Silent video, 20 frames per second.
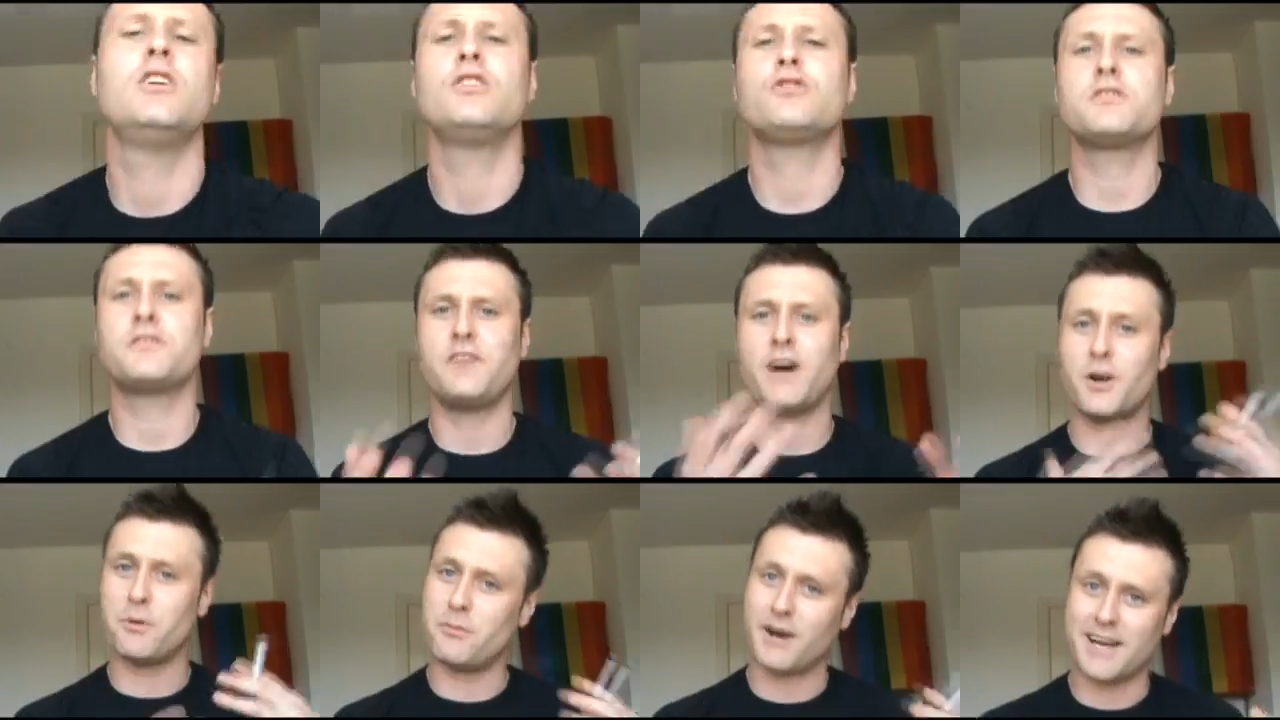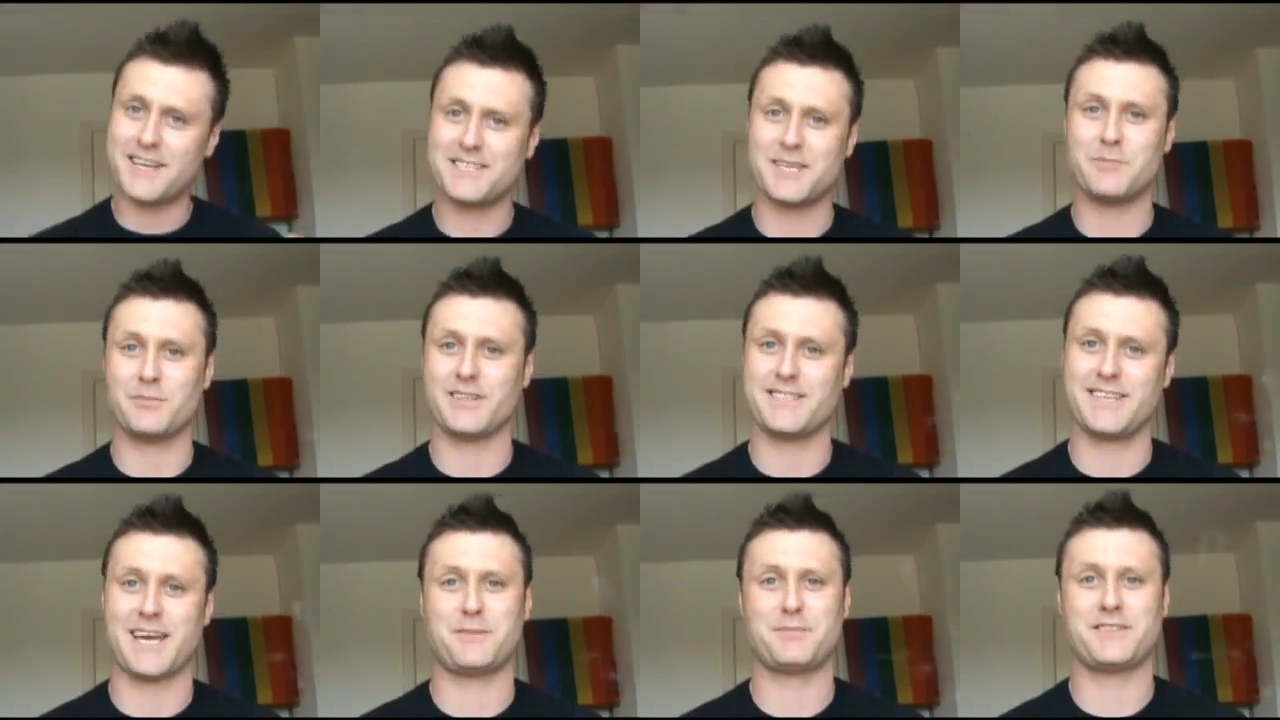Just follow my simple
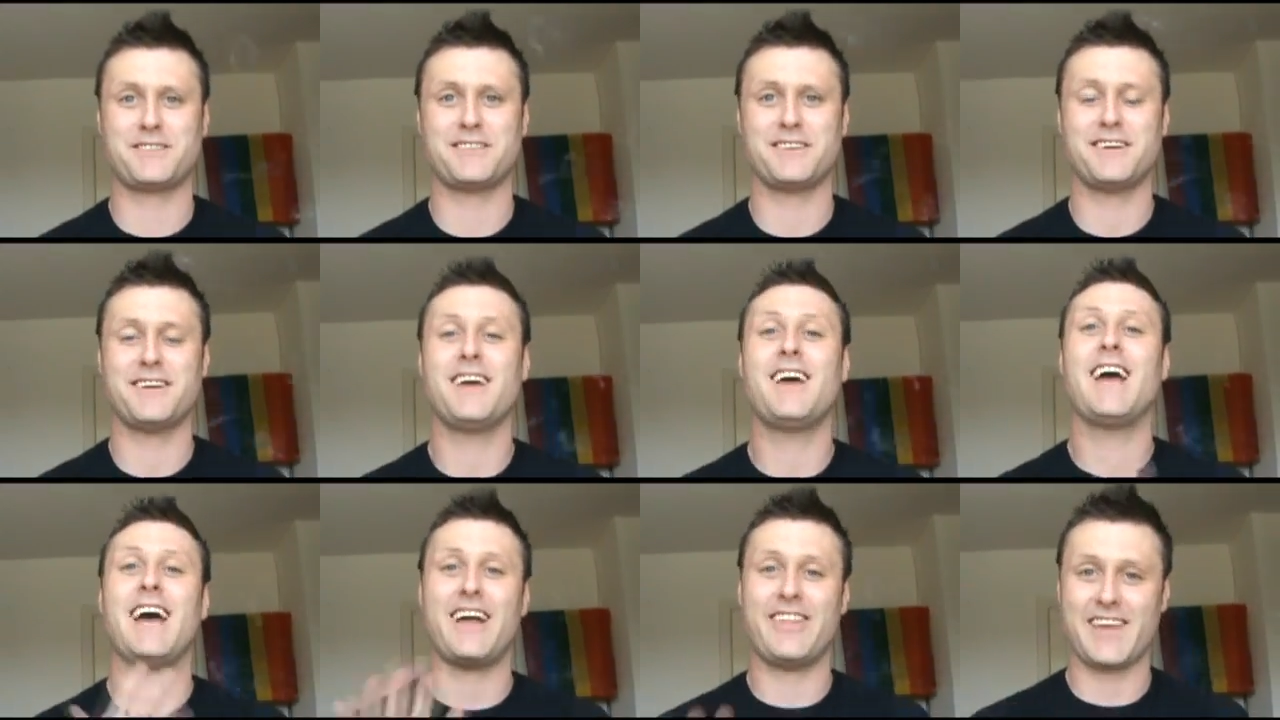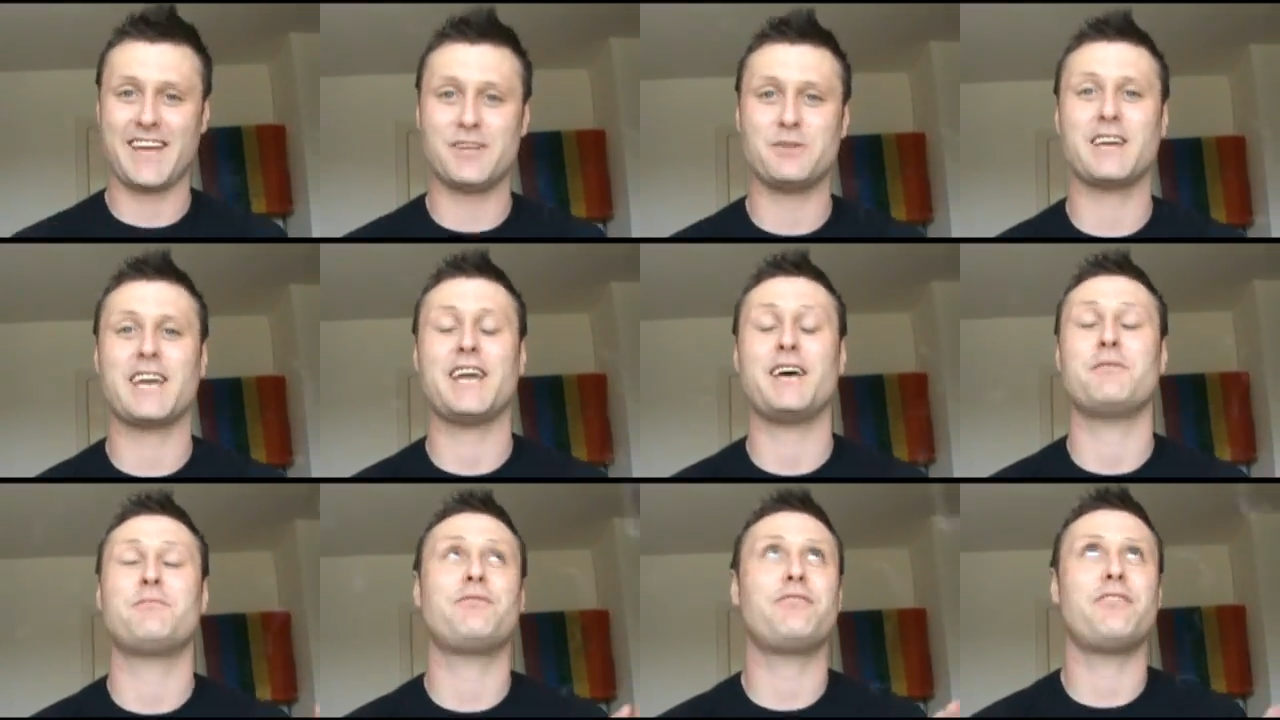steps and then you'll
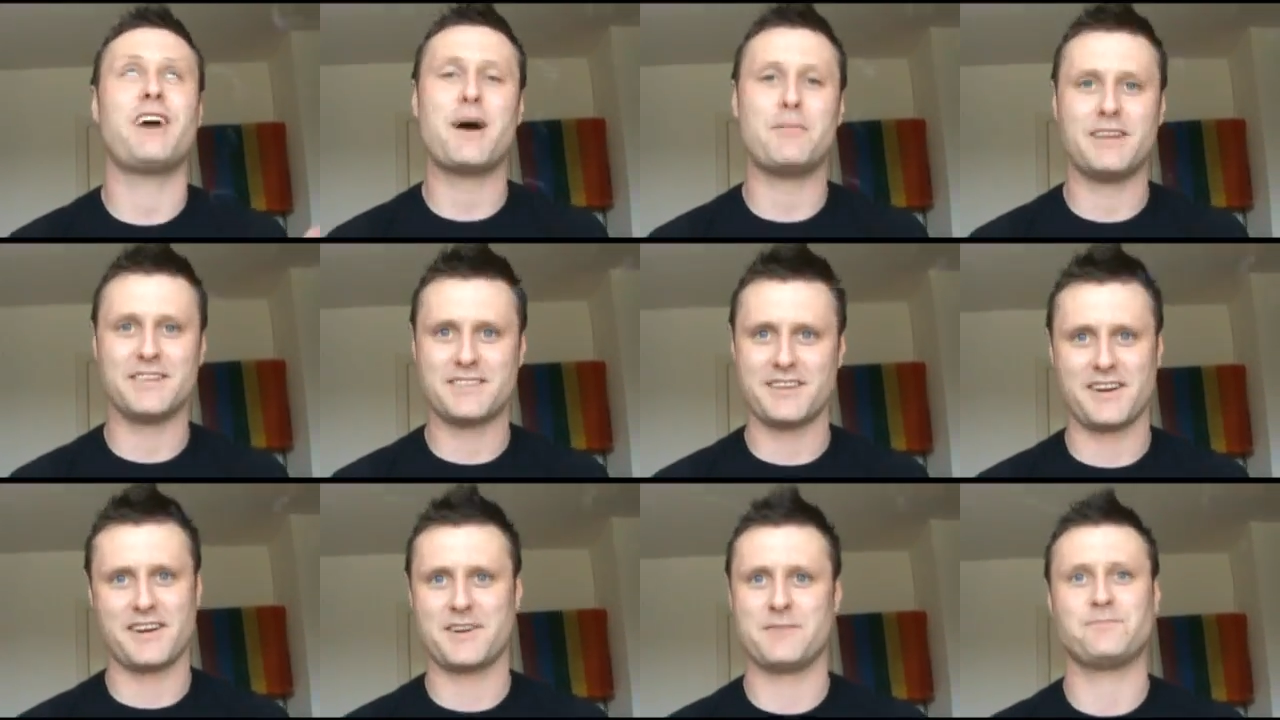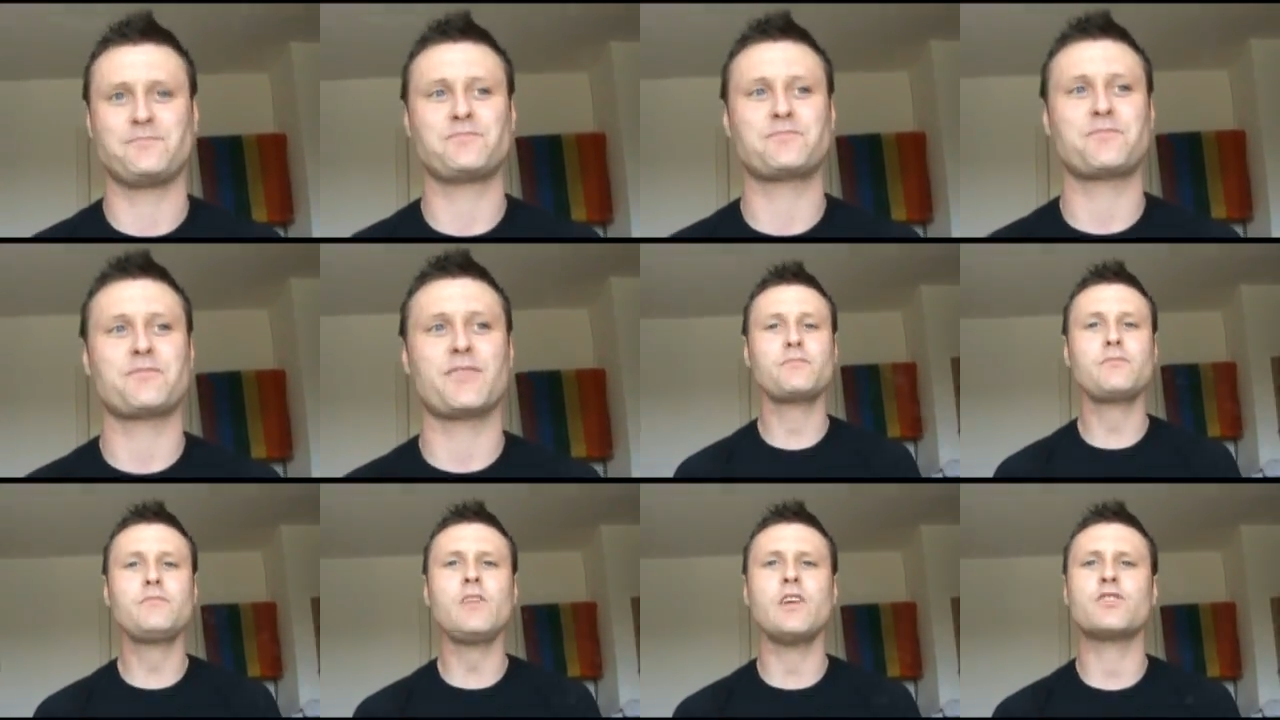get a fabulous hair.
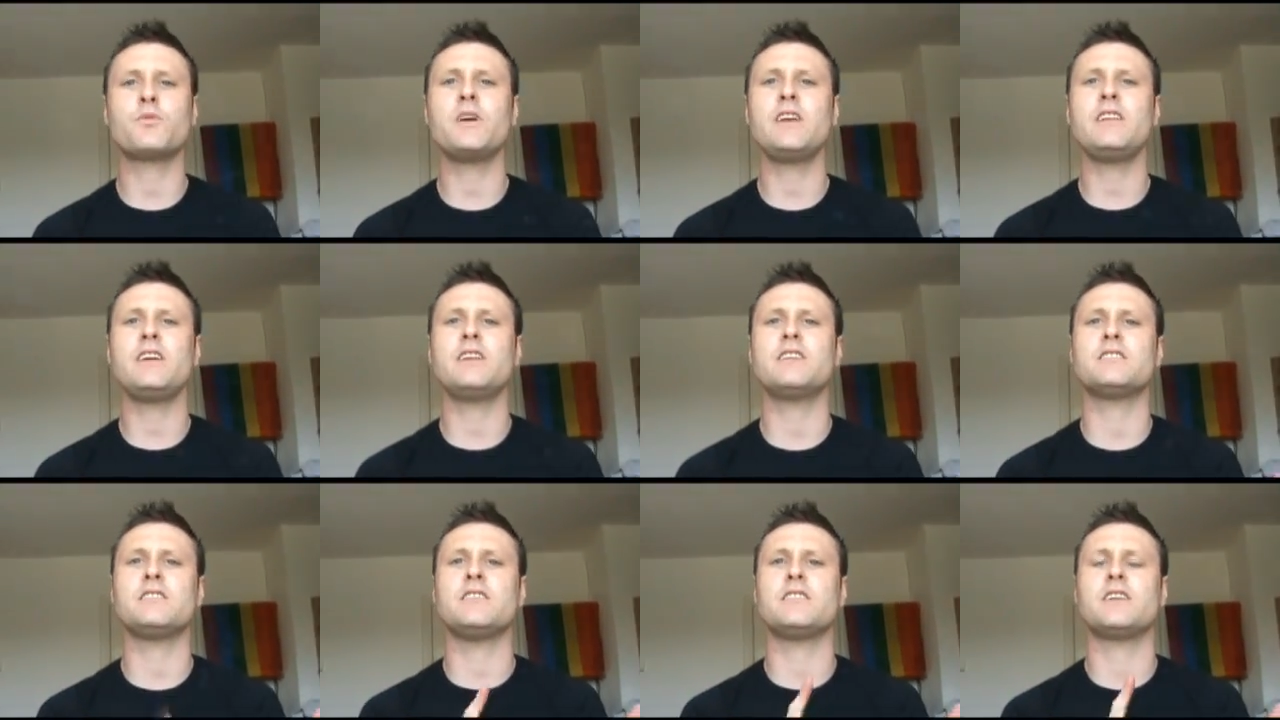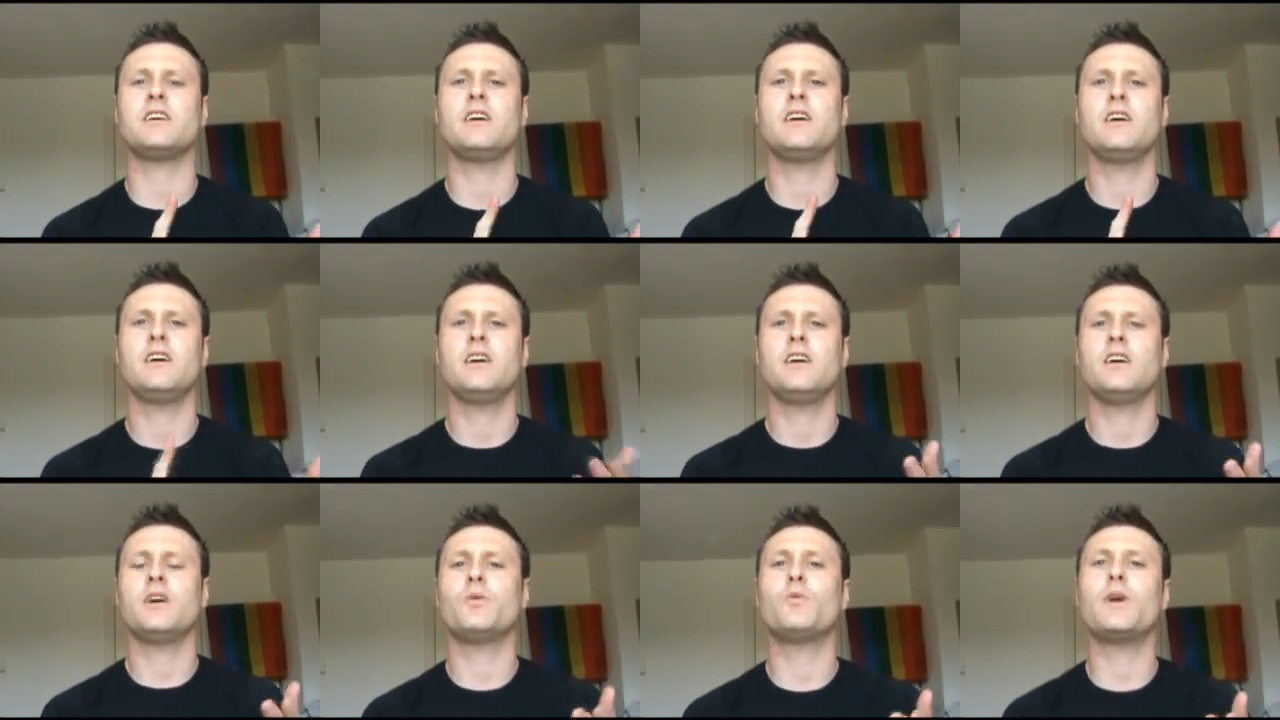So what you need
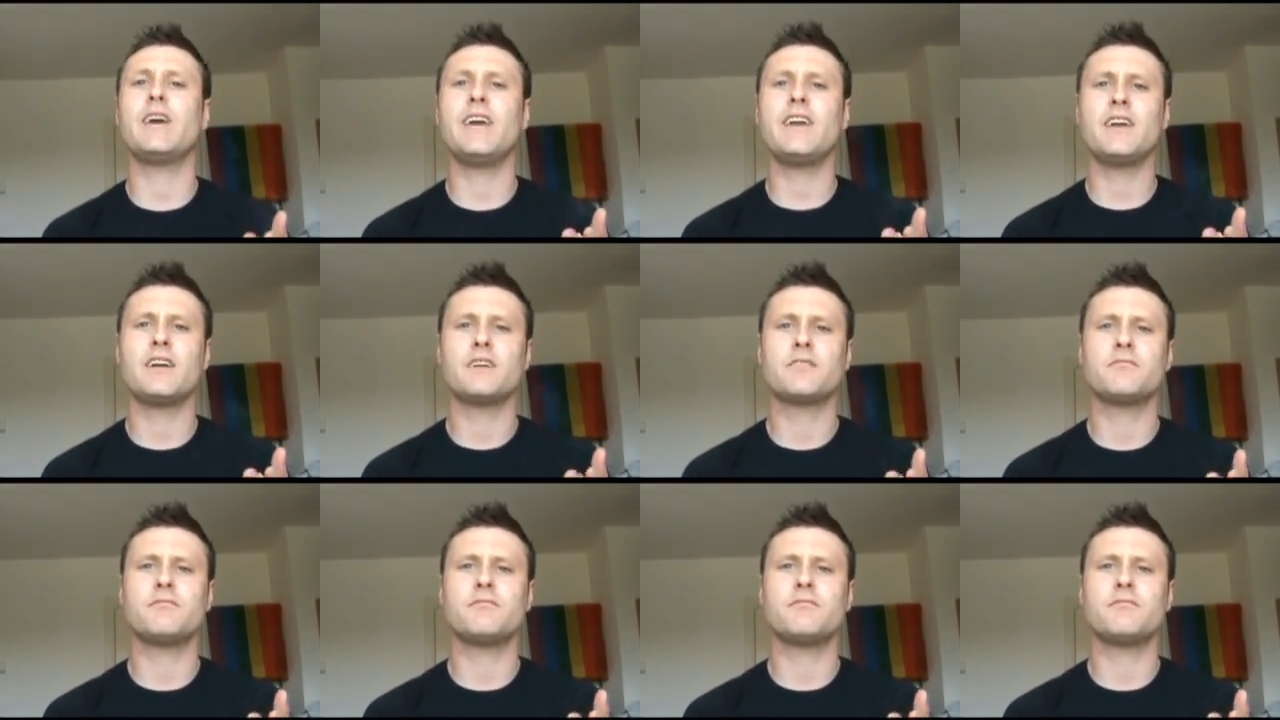a wig,